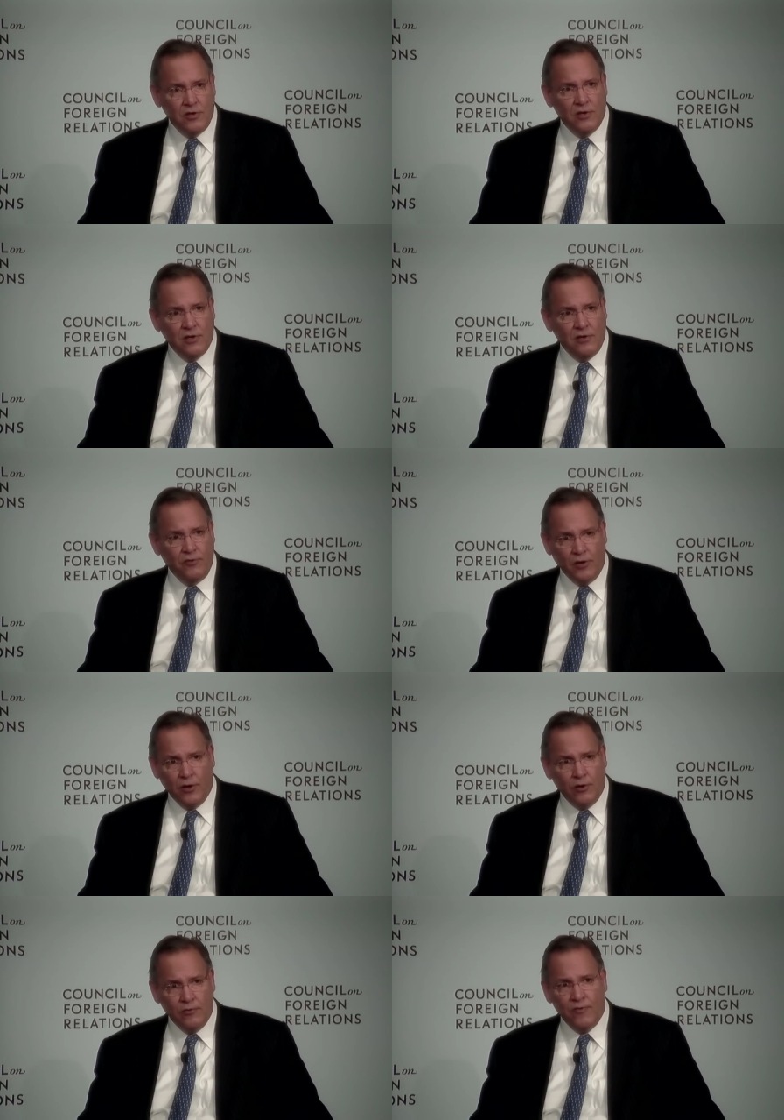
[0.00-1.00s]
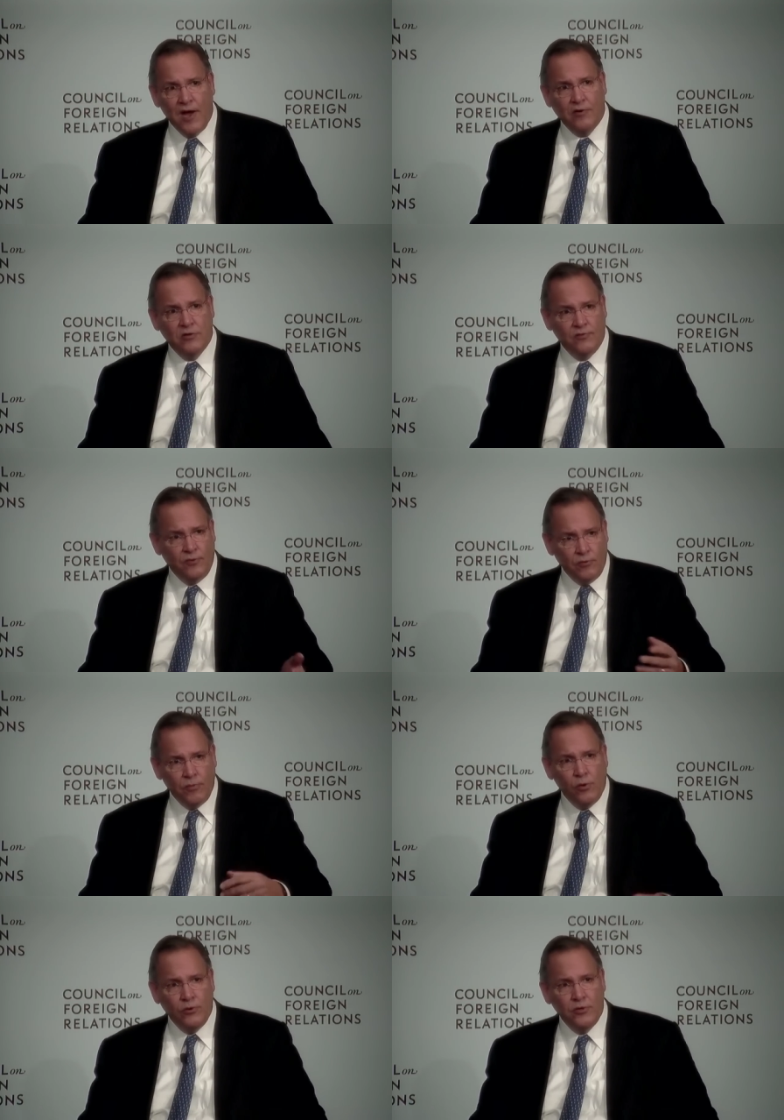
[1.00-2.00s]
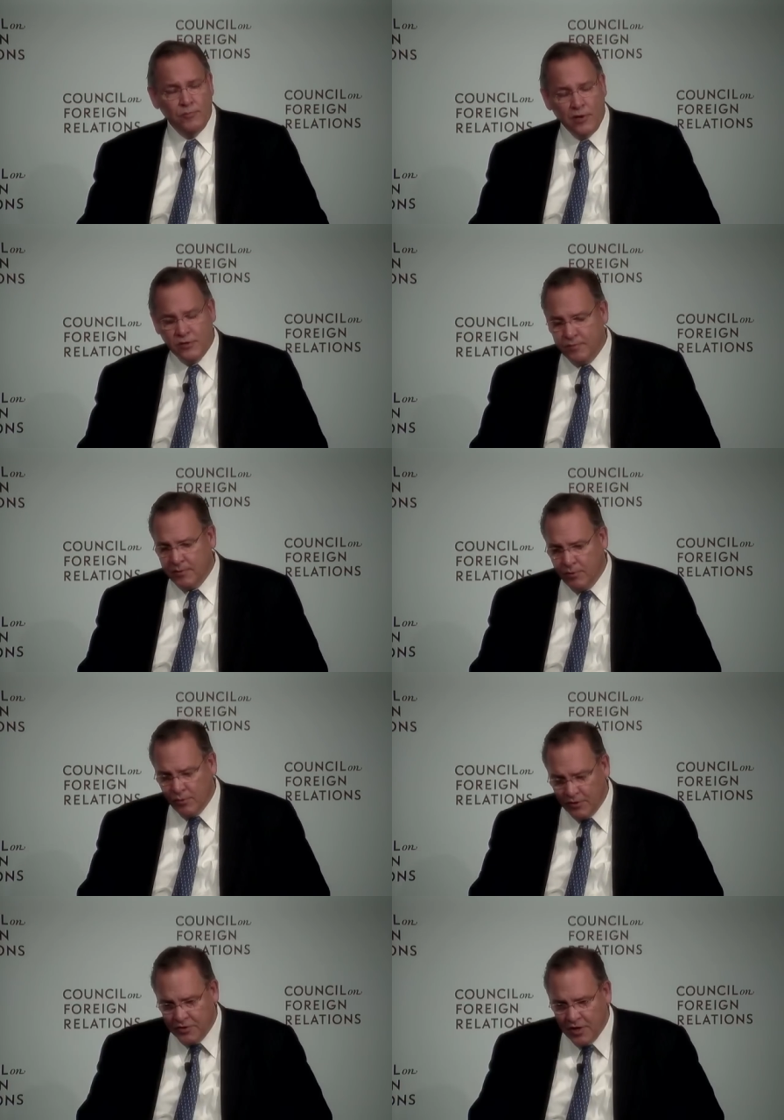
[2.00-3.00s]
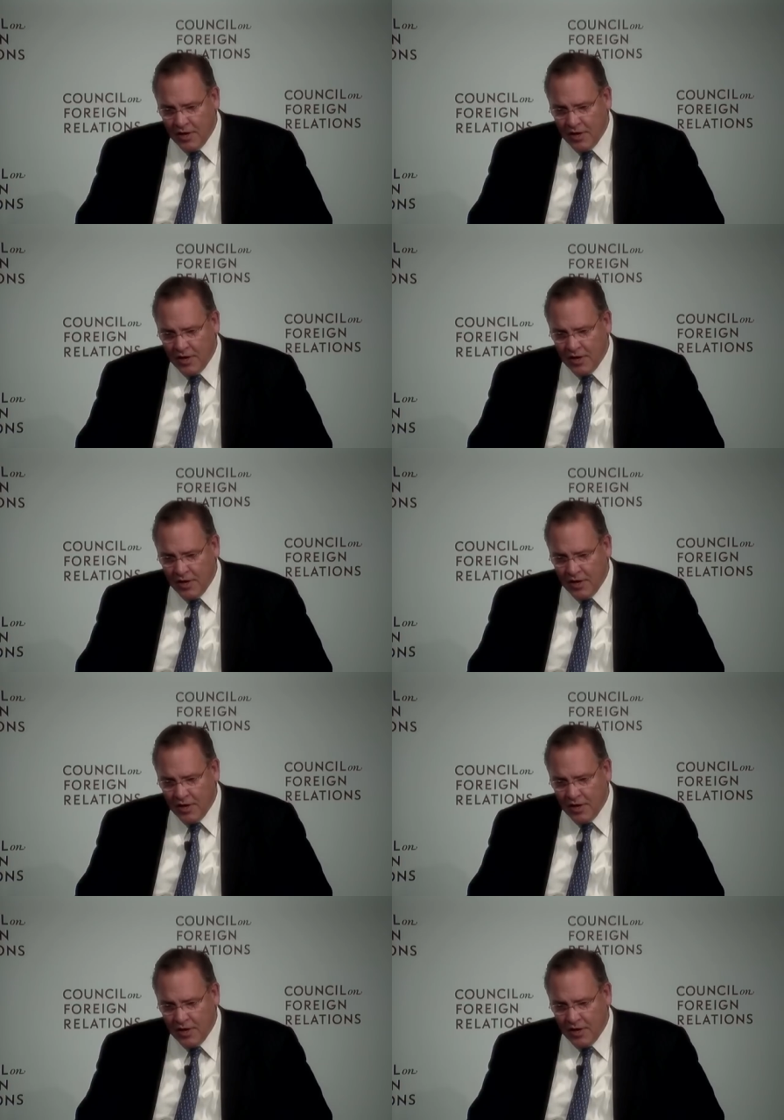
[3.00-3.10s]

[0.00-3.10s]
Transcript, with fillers: If you're going to go to the factories, if you're in Poland, you better speak Polish.